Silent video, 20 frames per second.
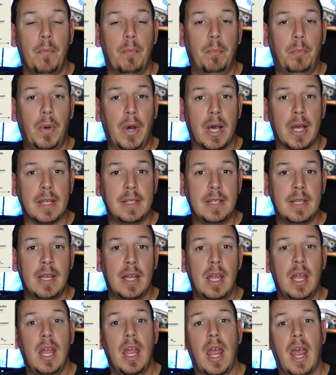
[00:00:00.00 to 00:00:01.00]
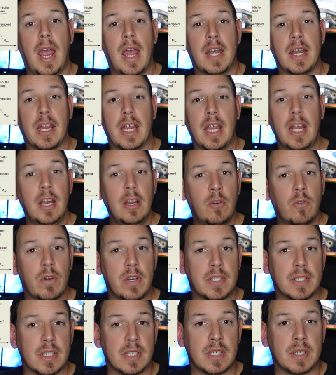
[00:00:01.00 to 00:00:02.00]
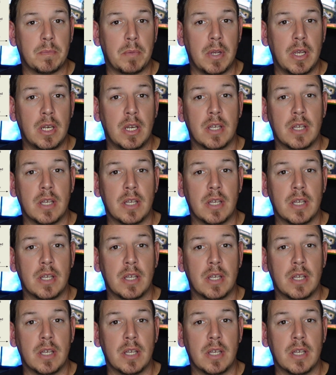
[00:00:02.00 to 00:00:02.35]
But any increase in speed